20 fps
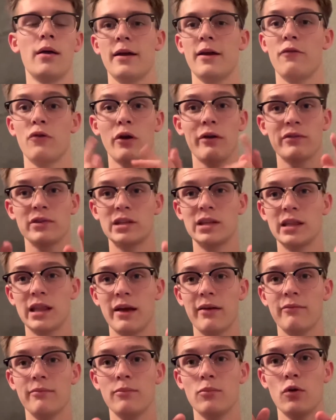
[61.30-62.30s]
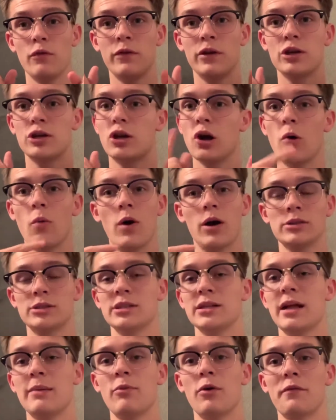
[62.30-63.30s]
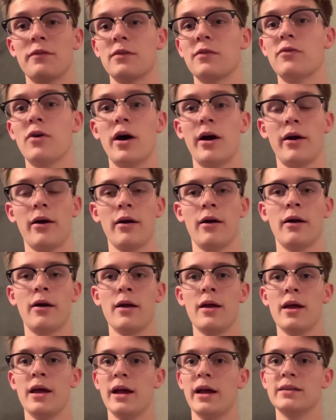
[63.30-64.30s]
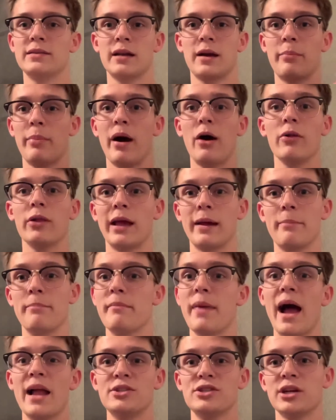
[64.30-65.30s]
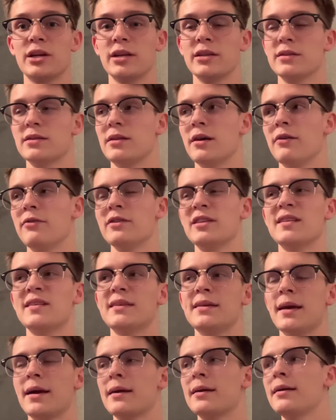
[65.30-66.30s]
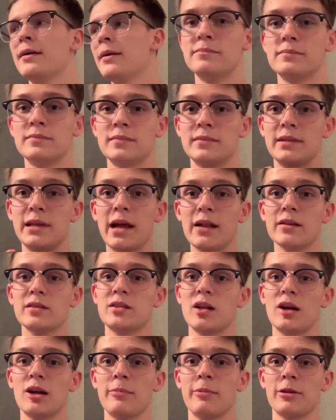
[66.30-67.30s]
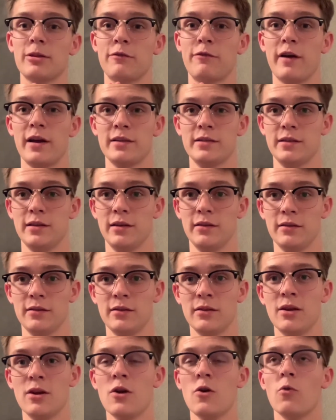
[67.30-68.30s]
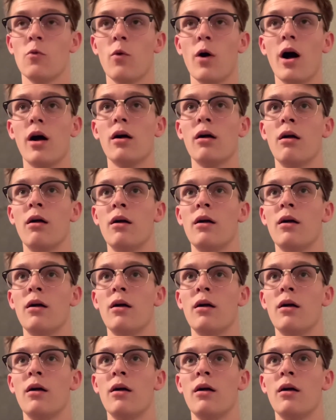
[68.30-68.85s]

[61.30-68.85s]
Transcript: If you haven't seen that movie, go watch it. That movie's fire. It's like about like magic and stuff. It's sick. Now let's talk about the fight scenes. Well,